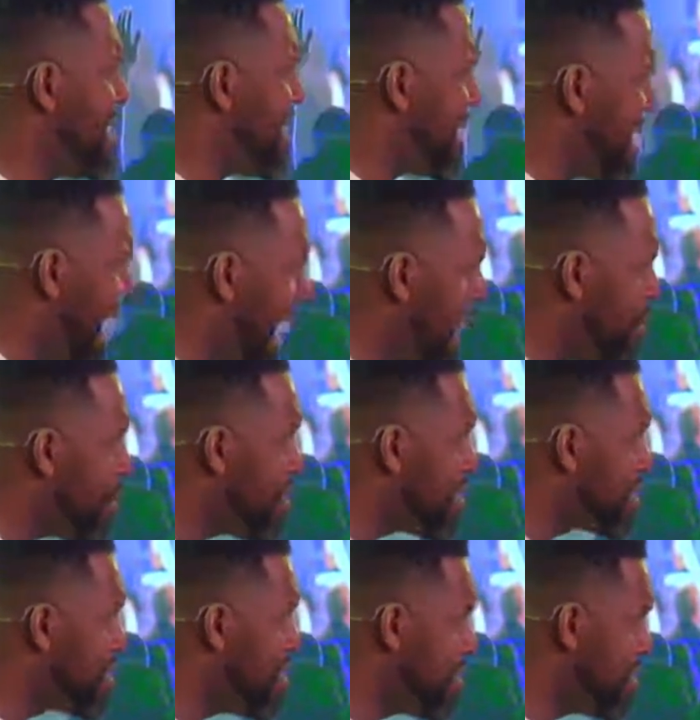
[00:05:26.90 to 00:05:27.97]

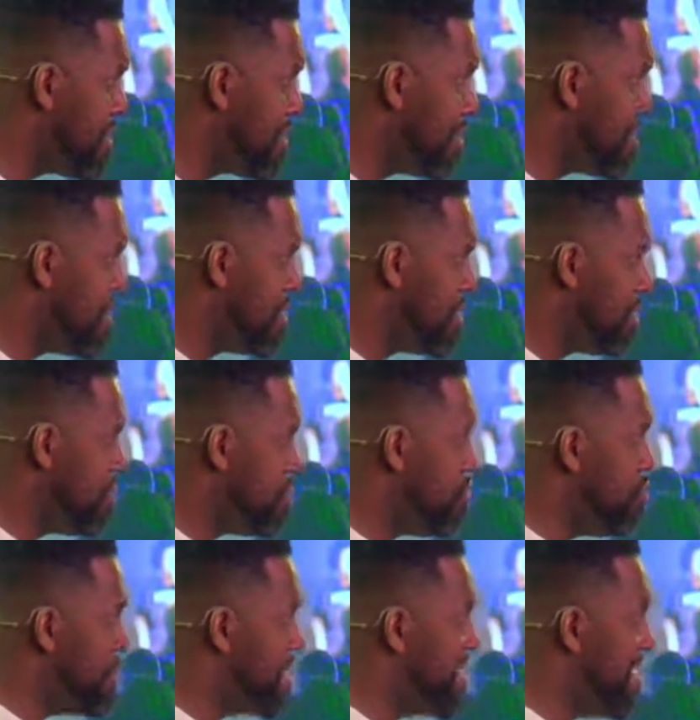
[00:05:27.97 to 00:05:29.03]
Character to
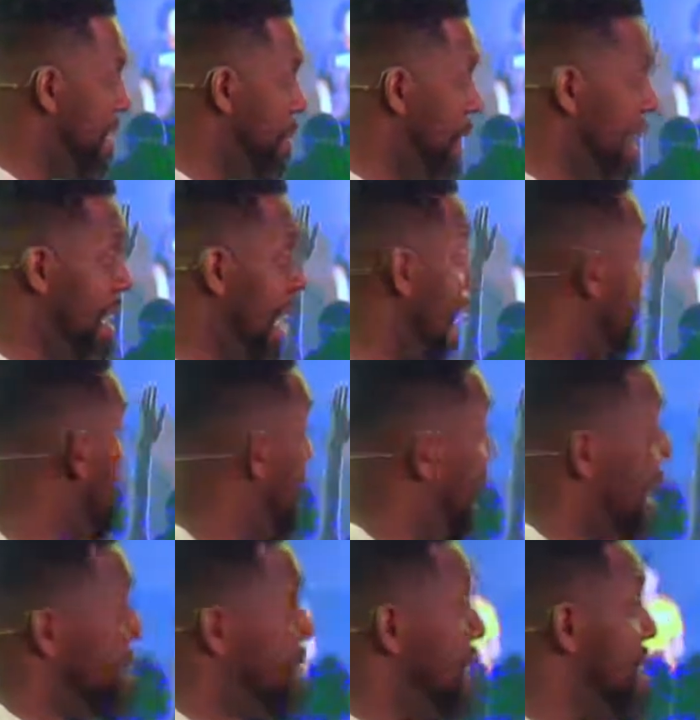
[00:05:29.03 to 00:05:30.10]
accept, hey, I don't
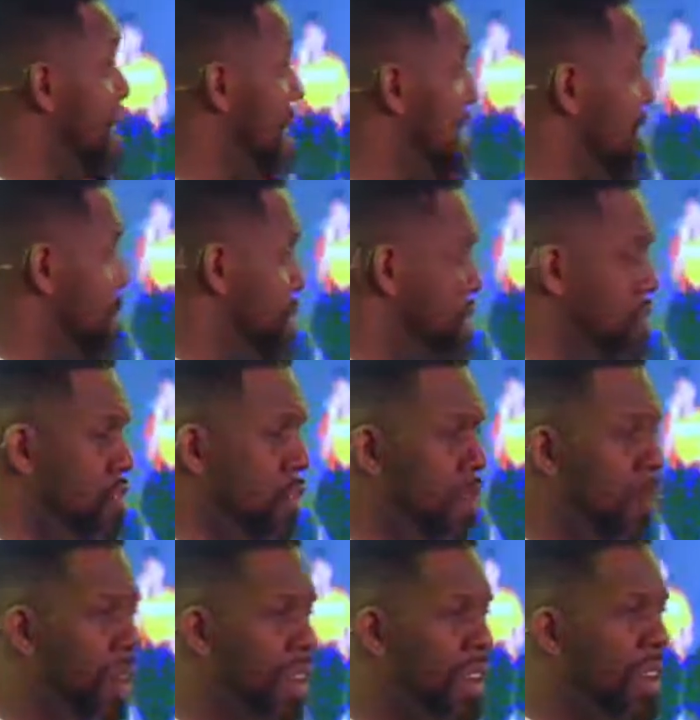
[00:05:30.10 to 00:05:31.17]
have any kids, but you know
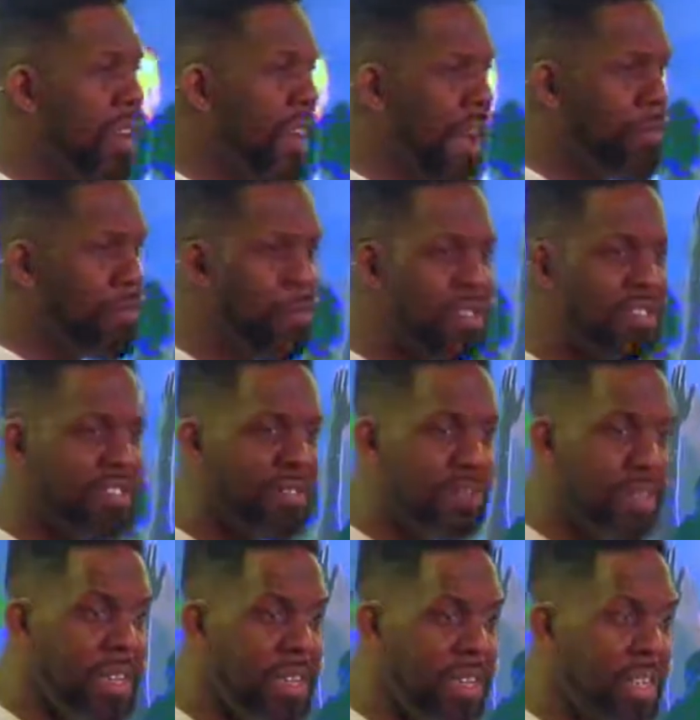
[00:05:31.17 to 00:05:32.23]
what? I'm going to
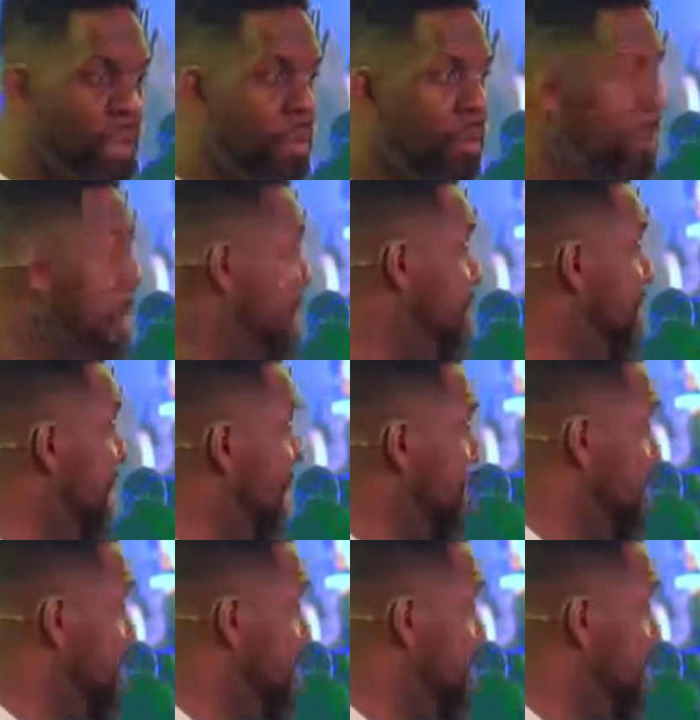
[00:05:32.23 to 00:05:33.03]
submit and I'm going to be a father